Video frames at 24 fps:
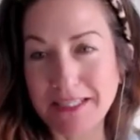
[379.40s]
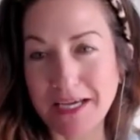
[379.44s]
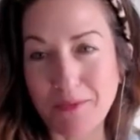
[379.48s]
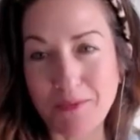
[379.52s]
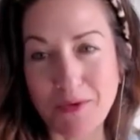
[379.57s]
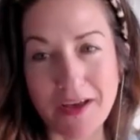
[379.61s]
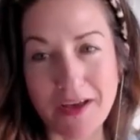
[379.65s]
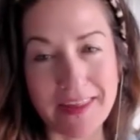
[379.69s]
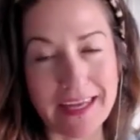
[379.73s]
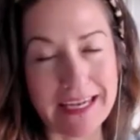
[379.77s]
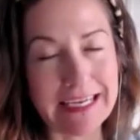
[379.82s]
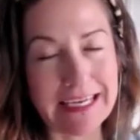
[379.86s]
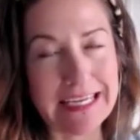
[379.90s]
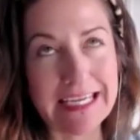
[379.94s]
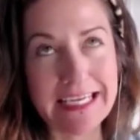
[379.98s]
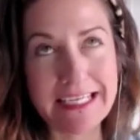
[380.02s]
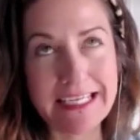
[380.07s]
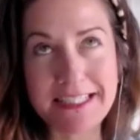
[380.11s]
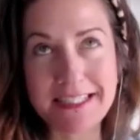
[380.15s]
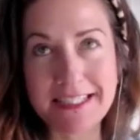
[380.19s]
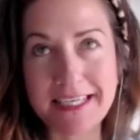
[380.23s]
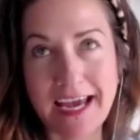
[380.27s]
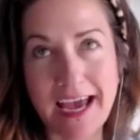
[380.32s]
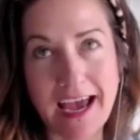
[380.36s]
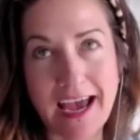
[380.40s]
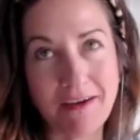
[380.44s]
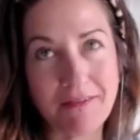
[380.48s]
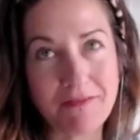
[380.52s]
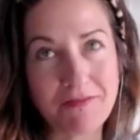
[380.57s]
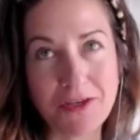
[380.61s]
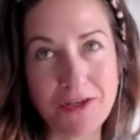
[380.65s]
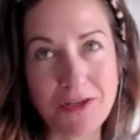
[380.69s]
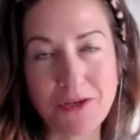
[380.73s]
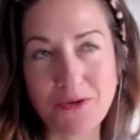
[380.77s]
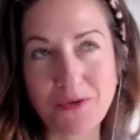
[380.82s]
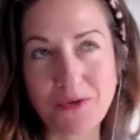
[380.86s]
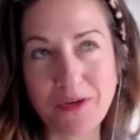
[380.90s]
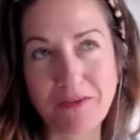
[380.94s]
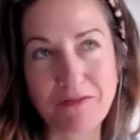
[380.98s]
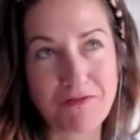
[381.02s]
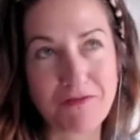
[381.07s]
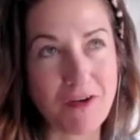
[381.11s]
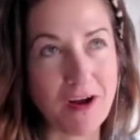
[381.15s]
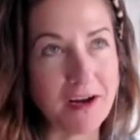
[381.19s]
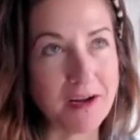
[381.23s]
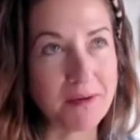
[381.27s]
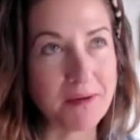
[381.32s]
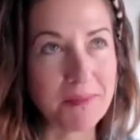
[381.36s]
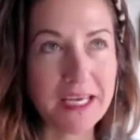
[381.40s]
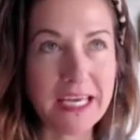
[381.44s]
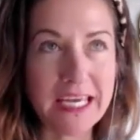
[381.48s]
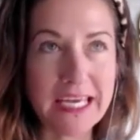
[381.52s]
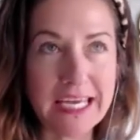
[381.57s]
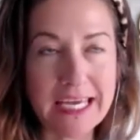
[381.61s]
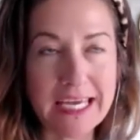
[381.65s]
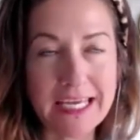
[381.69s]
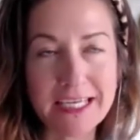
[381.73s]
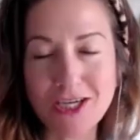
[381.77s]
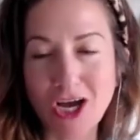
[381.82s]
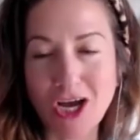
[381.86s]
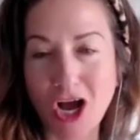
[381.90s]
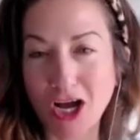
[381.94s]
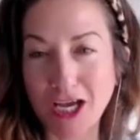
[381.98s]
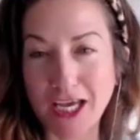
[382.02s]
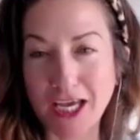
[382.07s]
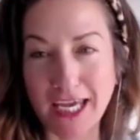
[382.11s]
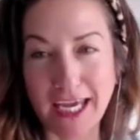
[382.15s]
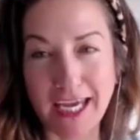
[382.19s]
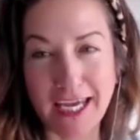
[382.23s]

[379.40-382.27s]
someone that needs to have you in front of me talking,